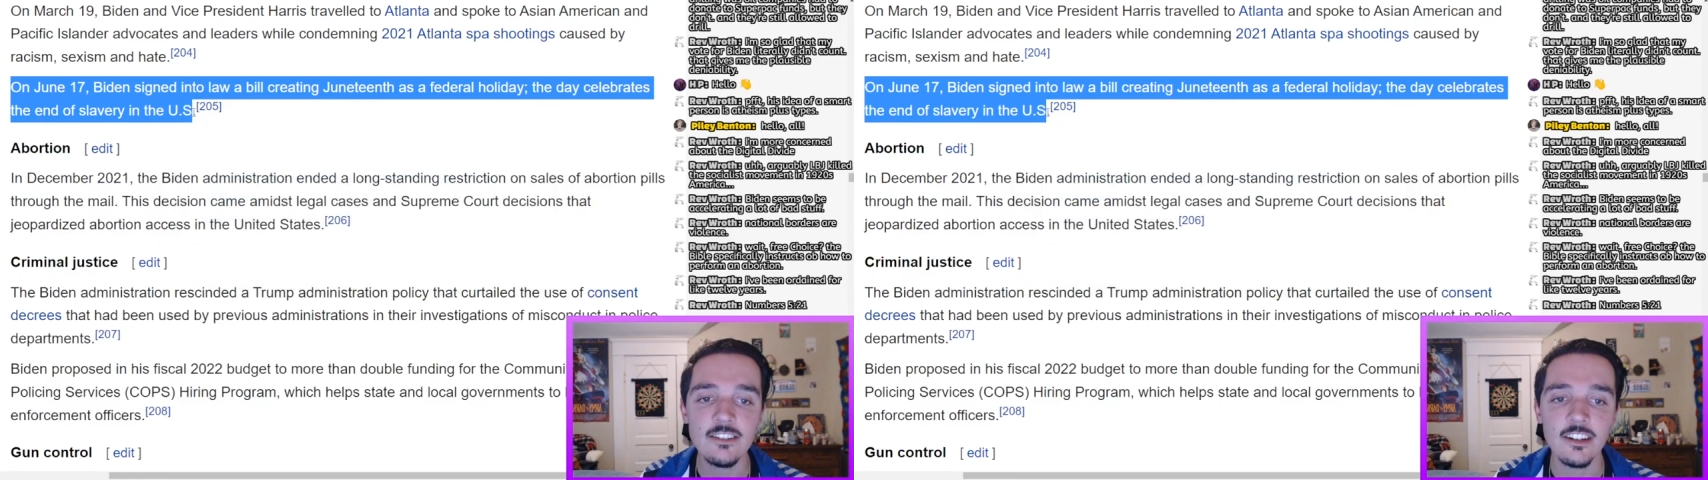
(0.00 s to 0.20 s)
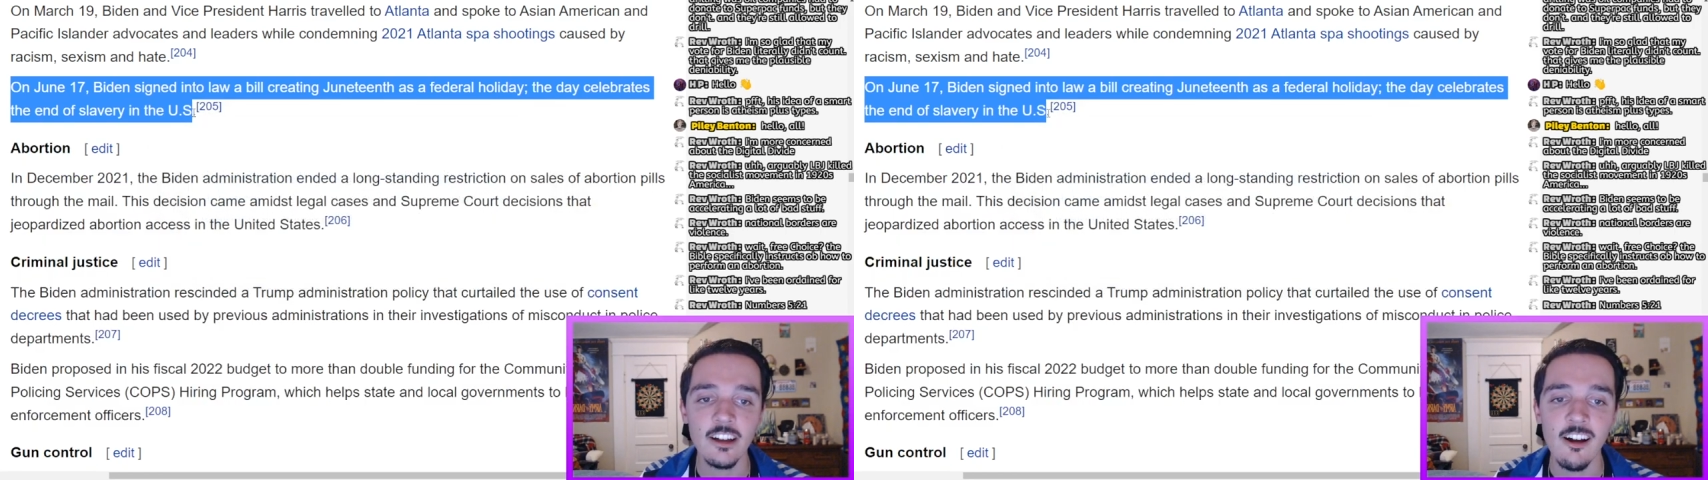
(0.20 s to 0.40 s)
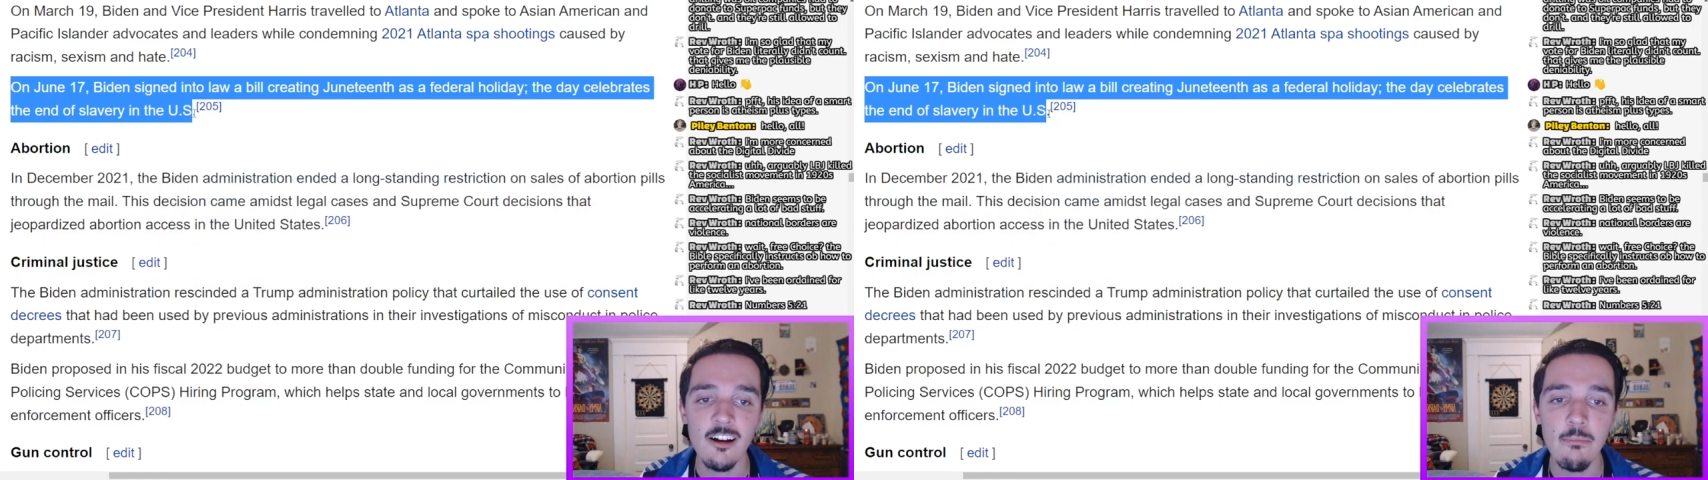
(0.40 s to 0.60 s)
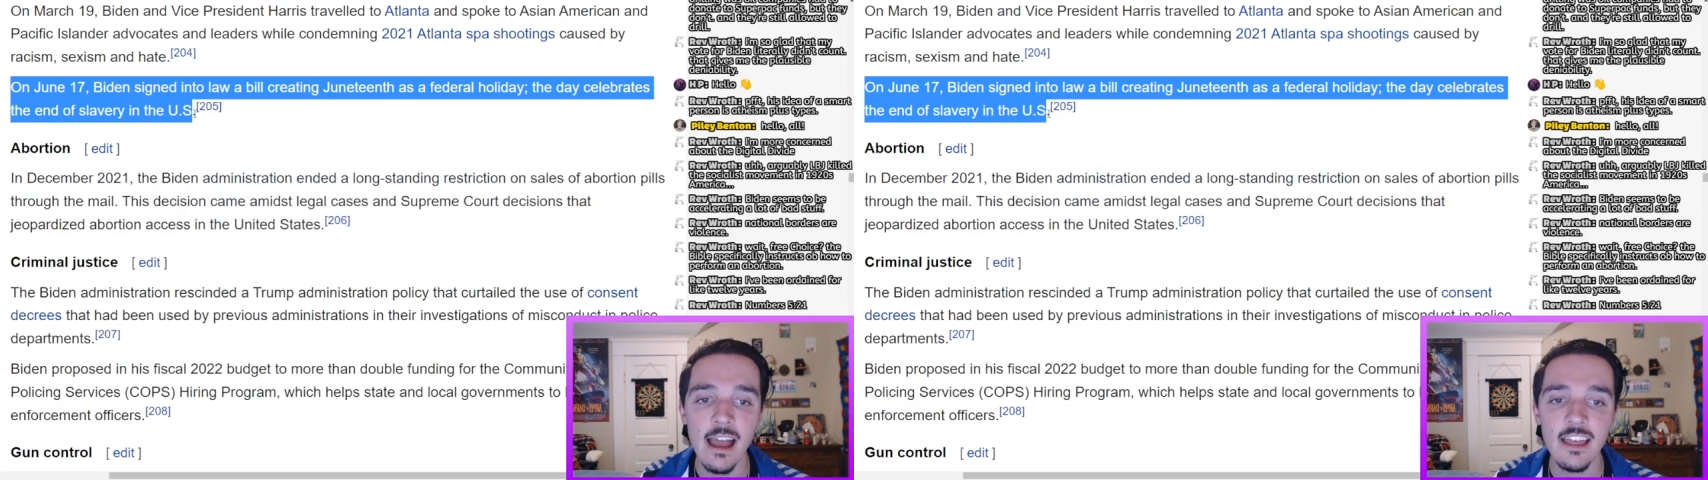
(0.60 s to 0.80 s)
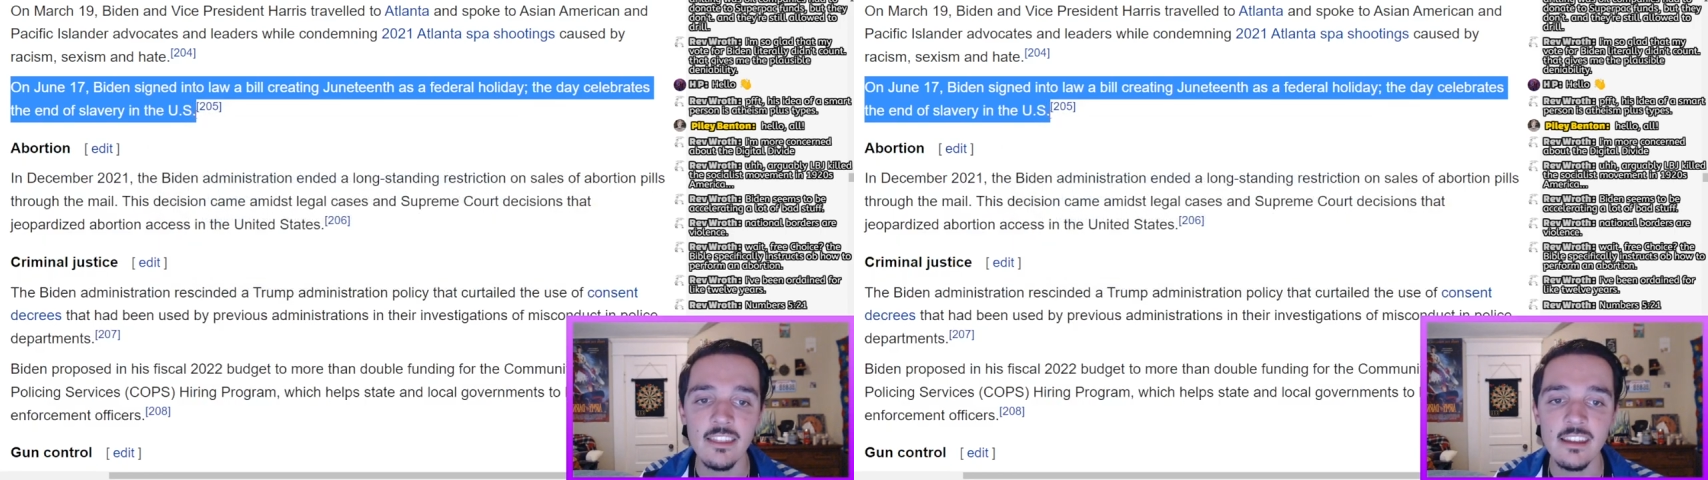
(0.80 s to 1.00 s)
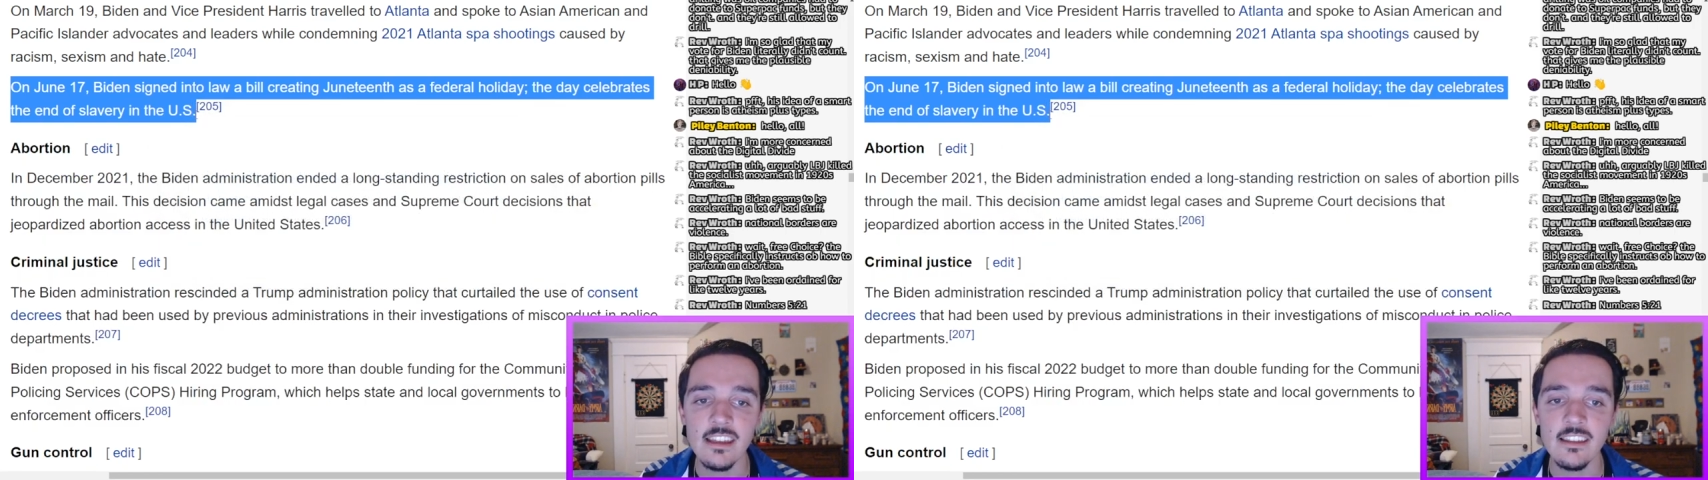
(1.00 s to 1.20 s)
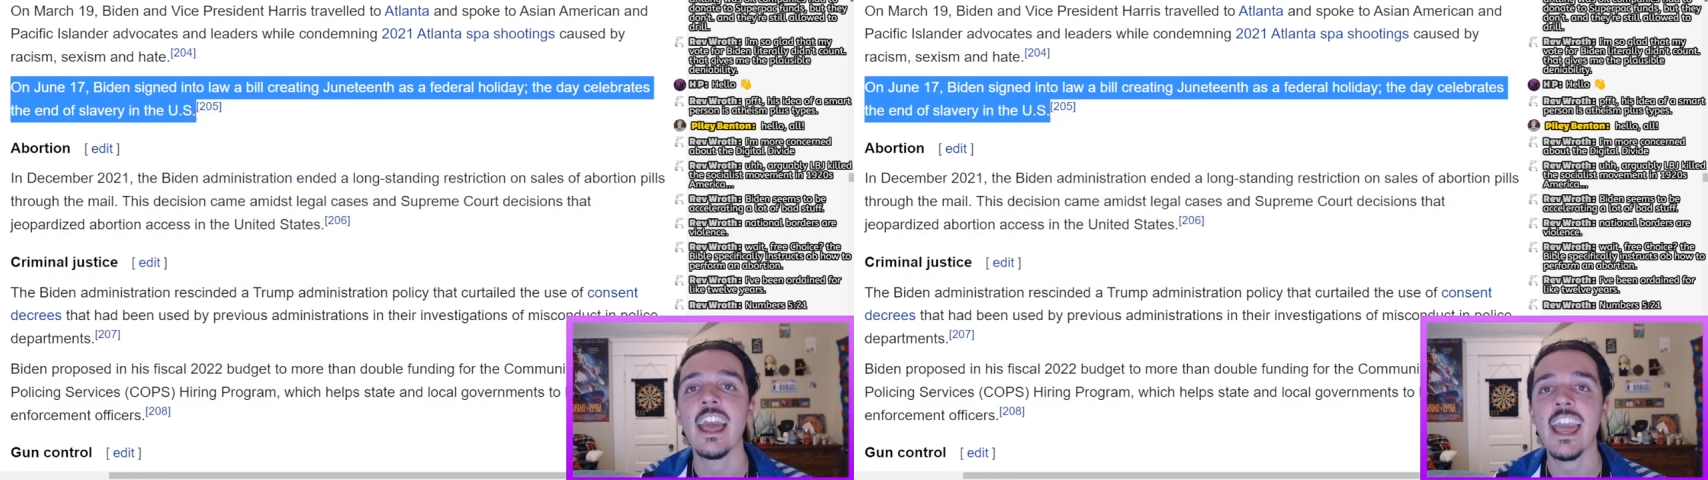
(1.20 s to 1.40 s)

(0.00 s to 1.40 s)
to combat the